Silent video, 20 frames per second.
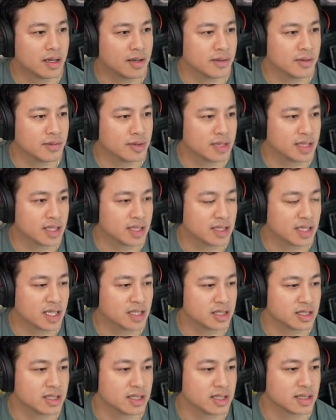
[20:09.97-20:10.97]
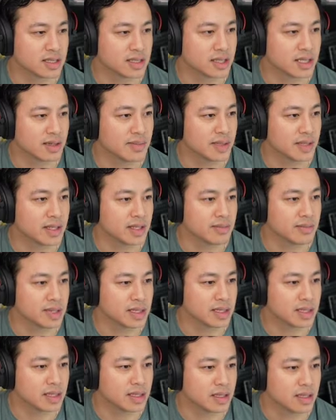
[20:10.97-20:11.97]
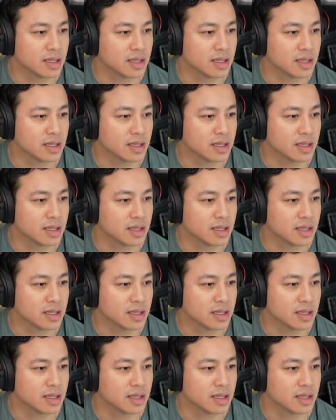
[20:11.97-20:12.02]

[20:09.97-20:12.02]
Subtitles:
which I intentionally did skip, I didn't miss it.